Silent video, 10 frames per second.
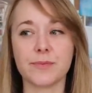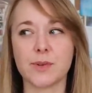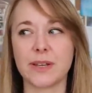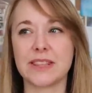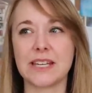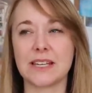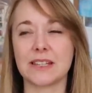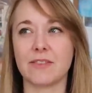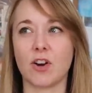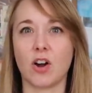So I think
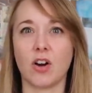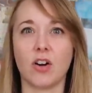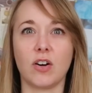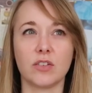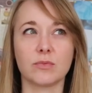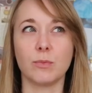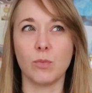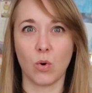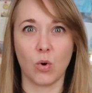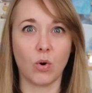there's
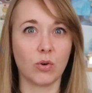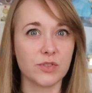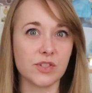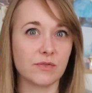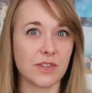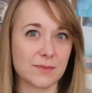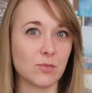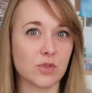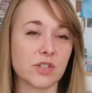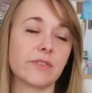more
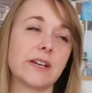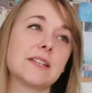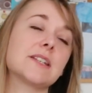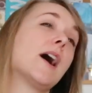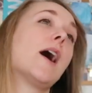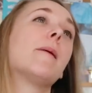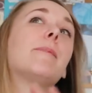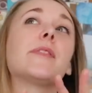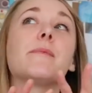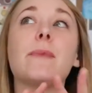to read.
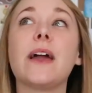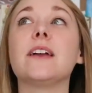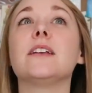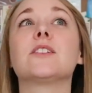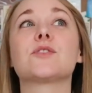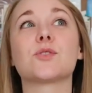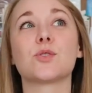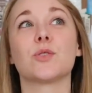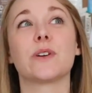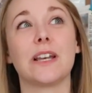But the main
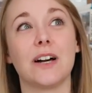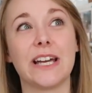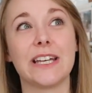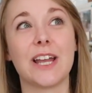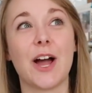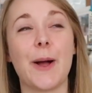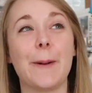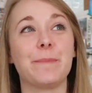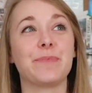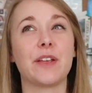storyline
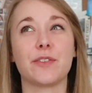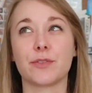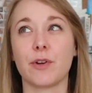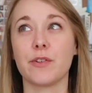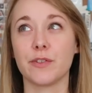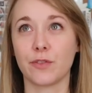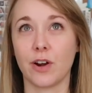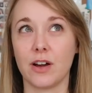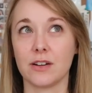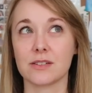in Throne of
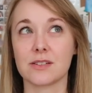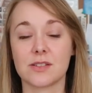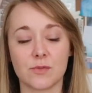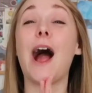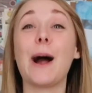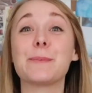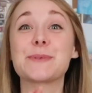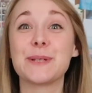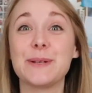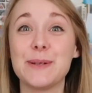Glass,
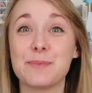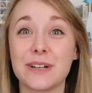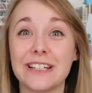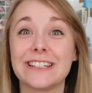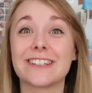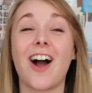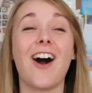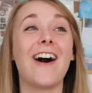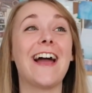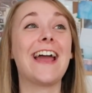absolutely brilliant.
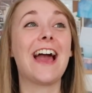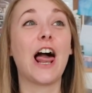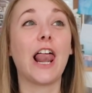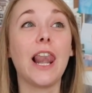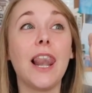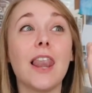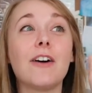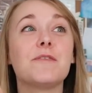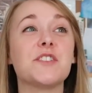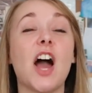I
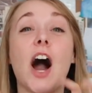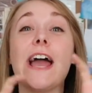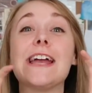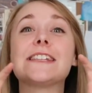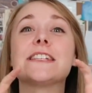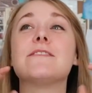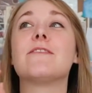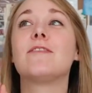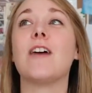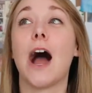loved it. I
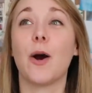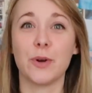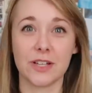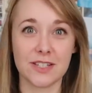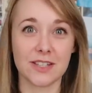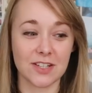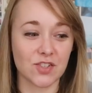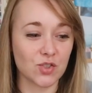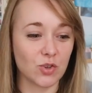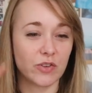devoured these
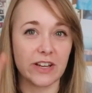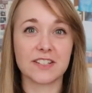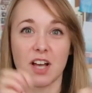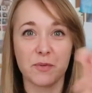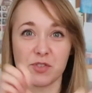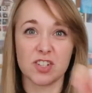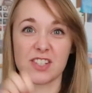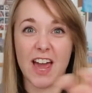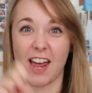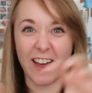stories. I was
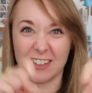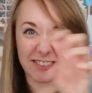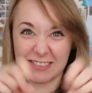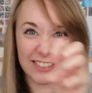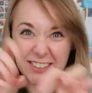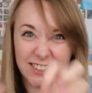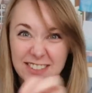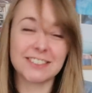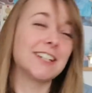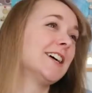just there like,
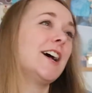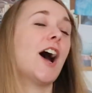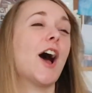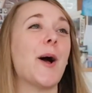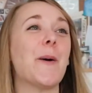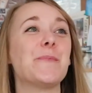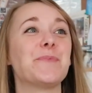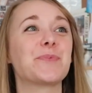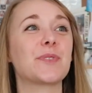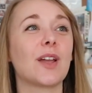
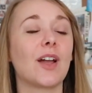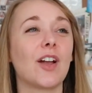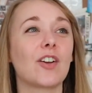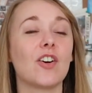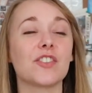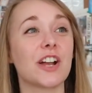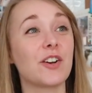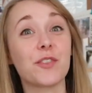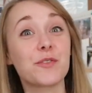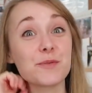God, I
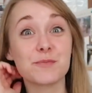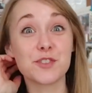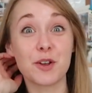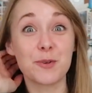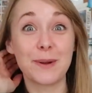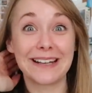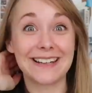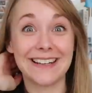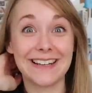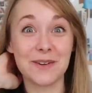got through them so
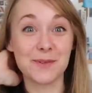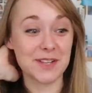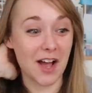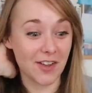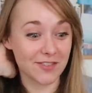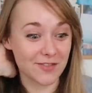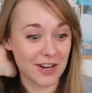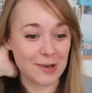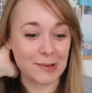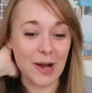quickly. It was
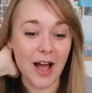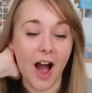unreal.